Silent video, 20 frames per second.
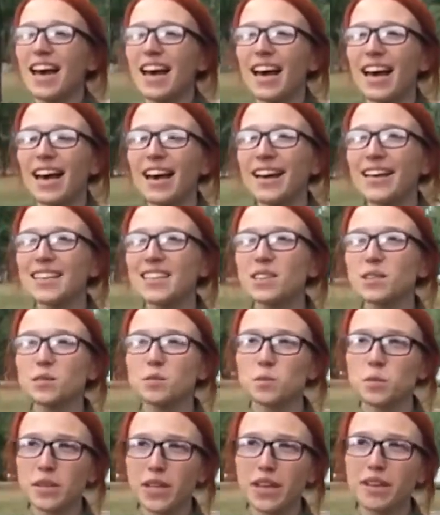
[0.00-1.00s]
And
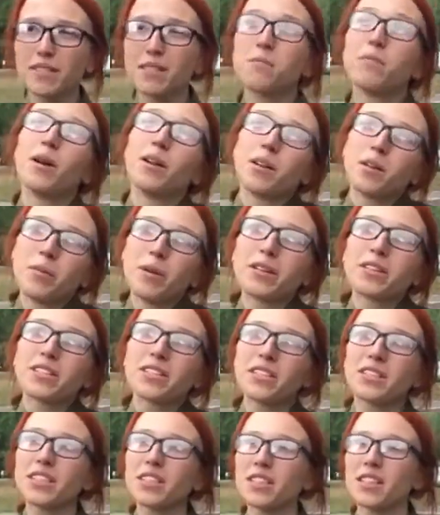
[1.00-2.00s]
we have a monument
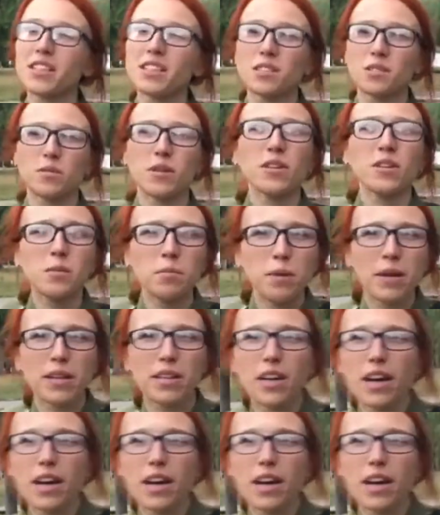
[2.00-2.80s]
here. It's very big,